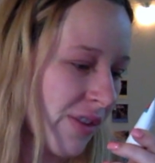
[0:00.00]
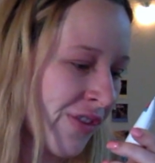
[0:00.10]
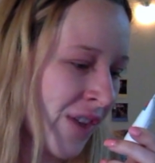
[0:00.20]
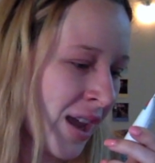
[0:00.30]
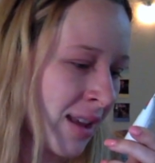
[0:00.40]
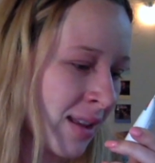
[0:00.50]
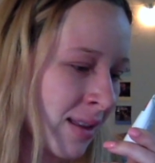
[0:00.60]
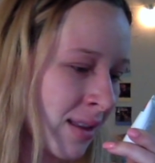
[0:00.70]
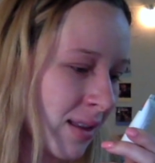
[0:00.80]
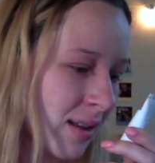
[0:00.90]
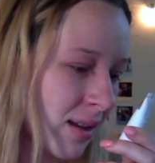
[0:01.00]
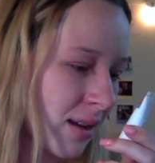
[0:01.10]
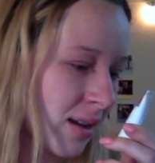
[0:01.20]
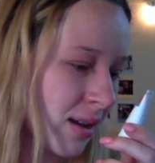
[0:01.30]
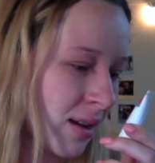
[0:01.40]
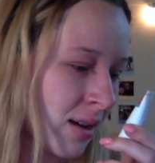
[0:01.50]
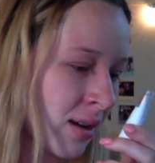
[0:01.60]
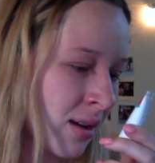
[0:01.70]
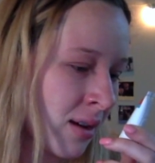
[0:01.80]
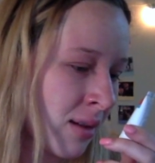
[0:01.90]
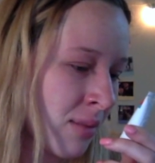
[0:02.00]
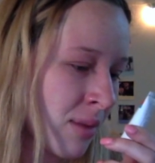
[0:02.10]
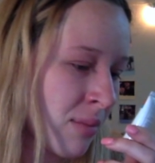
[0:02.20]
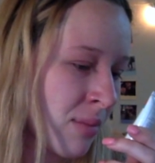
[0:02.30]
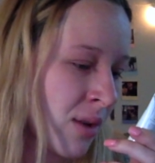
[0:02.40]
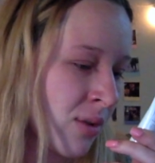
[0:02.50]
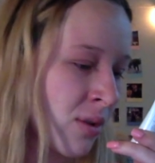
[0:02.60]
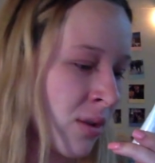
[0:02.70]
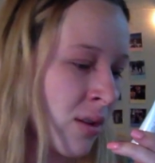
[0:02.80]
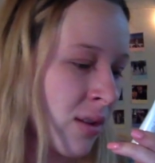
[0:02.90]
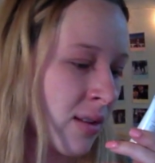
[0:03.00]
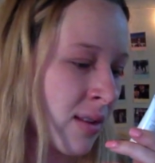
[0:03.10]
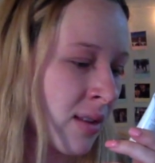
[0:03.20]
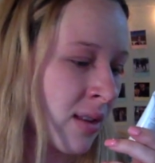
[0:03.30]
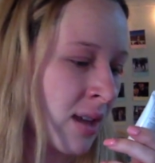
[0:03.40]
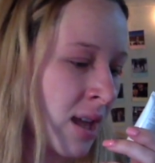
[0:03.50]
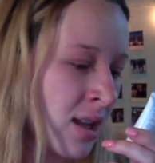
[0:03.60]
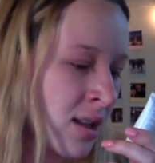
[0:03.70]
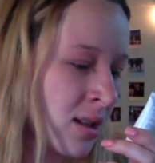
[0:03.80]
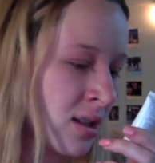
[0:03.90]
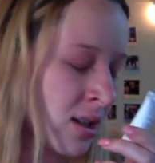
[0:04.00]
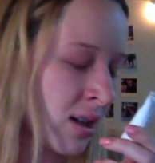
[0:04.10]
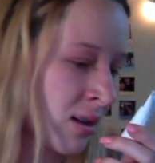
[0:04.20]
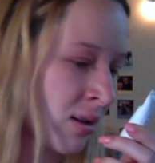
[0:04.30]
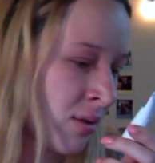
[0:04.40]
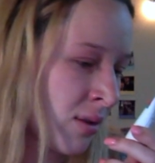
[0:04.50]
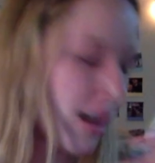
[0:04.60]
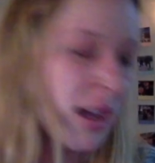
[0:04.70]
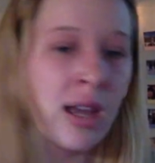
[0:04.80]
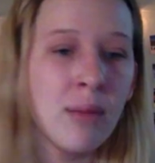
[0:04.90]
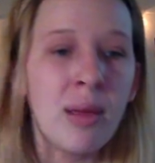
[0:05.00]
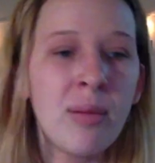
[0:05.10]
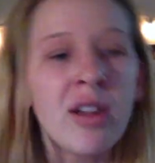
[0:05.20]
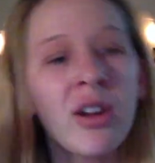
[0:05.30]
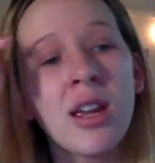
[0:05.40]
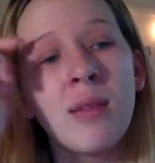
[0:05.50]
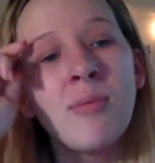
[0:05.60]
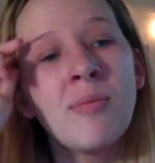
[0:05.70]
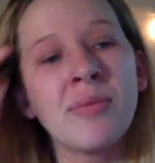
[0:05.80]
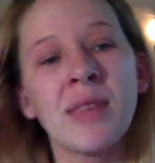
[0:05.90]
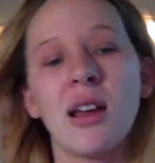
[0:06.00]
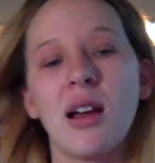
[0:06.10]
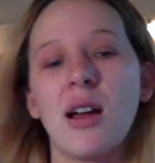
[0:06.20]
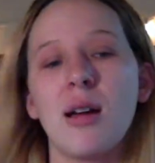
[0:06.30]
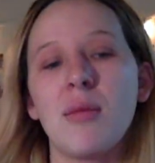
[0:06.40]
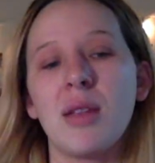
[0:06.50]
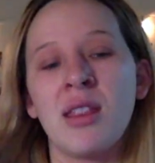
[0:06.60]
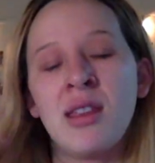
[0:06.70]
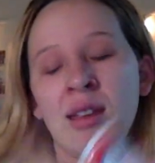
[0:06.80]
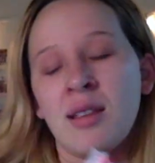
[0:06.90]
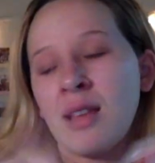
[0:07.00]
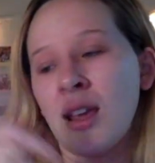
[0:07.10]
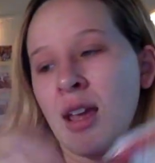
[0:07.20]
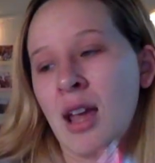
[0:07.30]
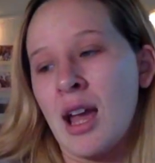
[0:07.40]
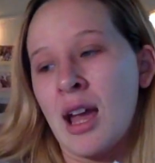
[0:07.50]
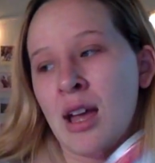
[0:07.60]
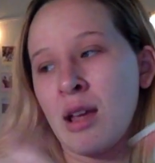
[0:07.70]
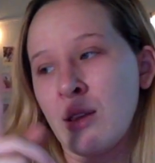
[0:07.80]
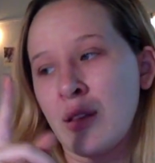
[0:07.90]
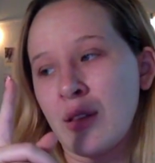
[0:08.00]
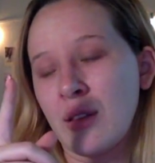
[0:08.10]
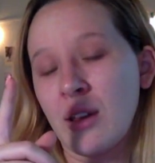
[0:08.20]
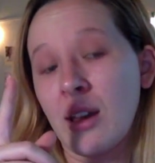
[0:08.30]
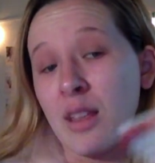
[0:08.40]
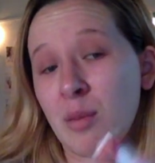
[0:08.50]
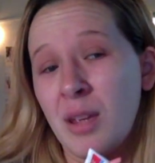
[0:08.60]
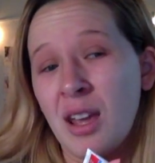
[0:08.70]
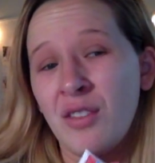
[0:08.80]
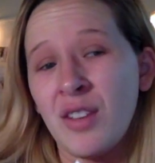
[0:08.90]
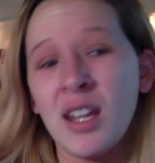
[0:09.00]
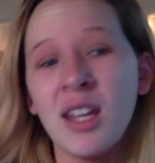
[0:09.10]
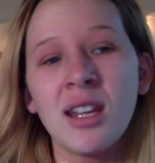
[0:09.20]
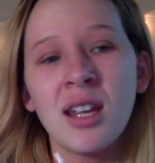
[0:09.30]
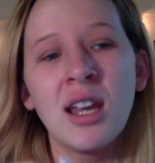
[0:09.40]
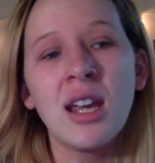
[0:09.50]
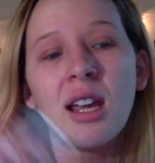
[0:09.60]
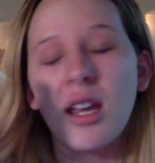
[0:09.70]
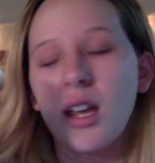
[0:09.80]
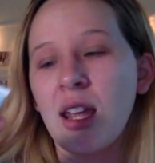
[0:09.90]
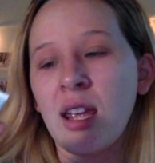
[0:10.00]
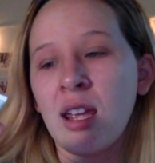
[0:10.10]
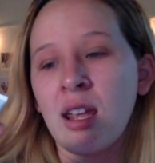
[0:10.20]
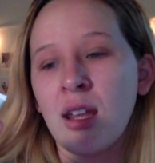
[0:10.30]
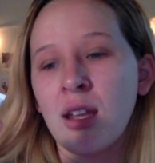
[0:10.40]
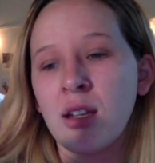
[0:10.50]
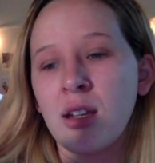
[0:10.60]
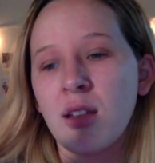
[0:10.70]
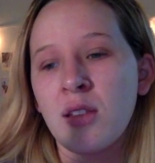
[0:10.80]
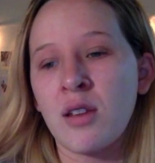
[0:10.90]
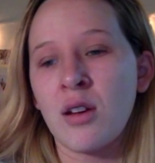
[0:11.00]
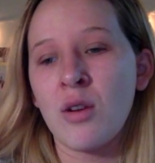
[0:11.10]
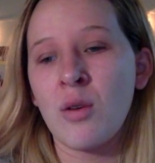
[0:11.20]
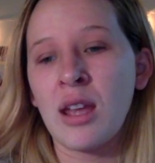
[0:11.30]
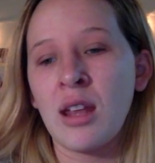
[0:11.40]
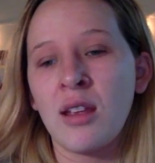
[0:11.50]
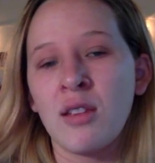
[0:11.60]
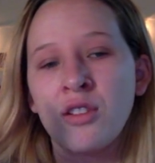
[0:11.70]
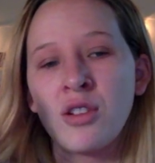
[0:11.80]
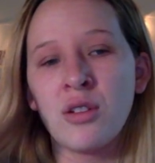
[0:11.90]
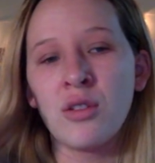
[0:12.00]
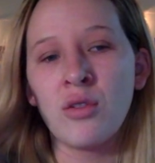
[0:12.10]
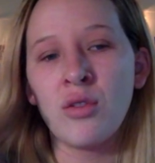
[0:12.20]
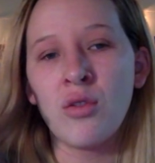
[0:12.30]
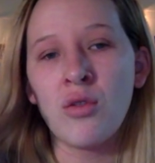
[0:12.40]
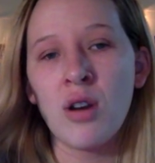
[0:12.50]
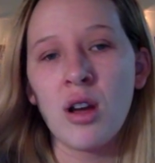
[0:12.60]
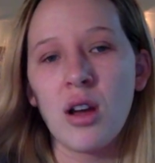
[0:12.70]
Face um, Mineral Skin Tone BB Cream. Um, this has SPF in it, and so it is too.